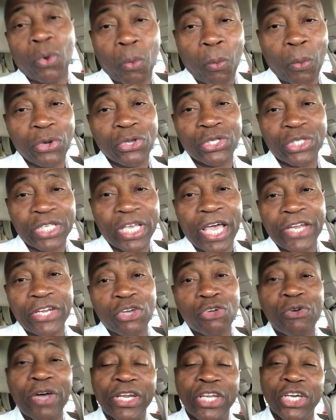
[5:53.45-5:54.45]
When you say
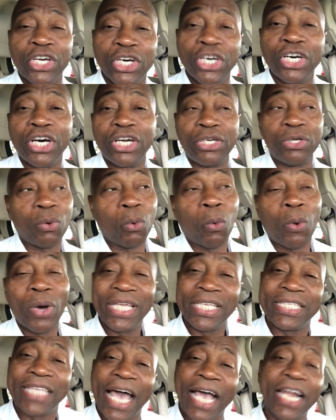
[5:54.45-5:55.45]
the greater good, what
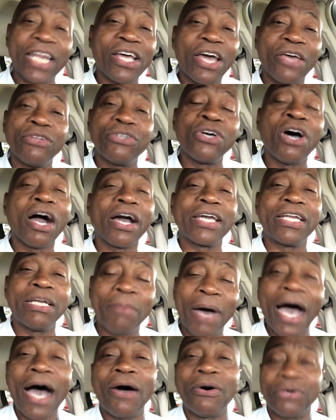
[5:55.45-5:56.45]
exactly are you talking
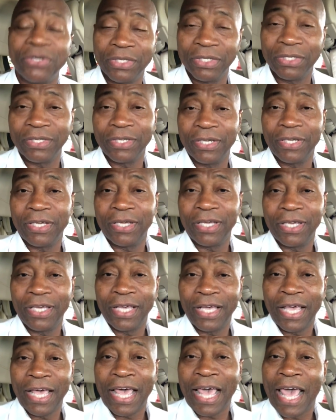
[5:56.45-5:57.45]
about?
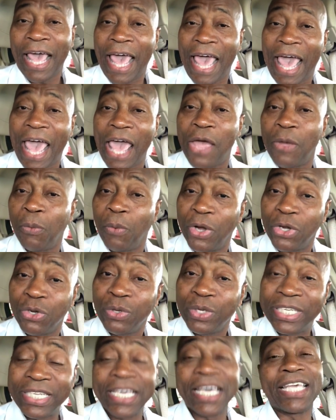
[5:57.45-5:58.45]
And when
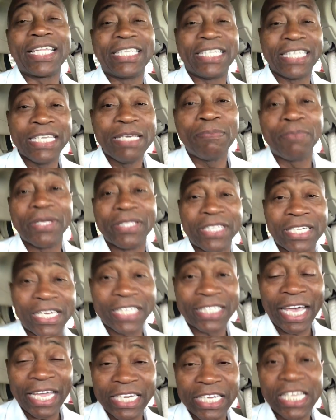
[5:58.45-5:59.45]
you dig deep into
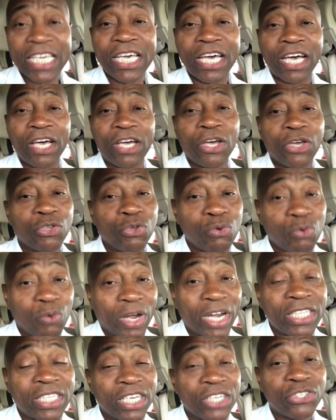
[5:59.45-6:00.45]
this idea, you
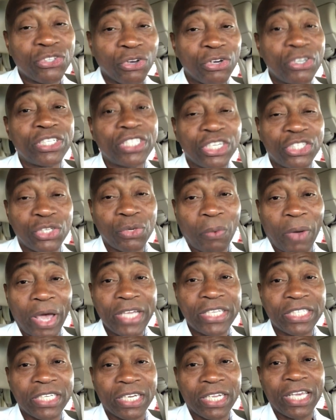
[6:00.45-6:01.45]
run into a certain
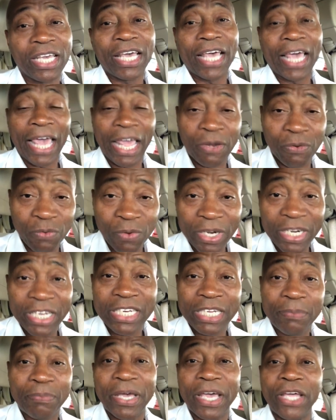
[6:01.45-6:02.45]
situation. It really
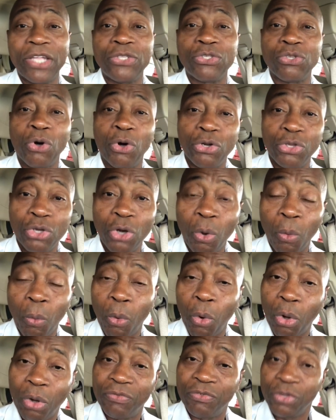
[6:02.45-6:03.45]
depends on your
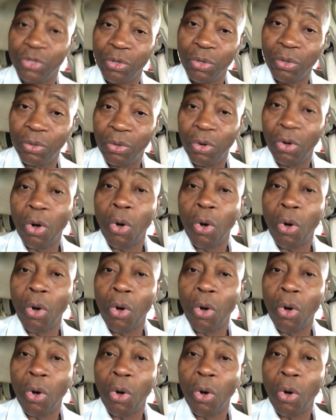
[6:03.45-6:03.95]
worldview,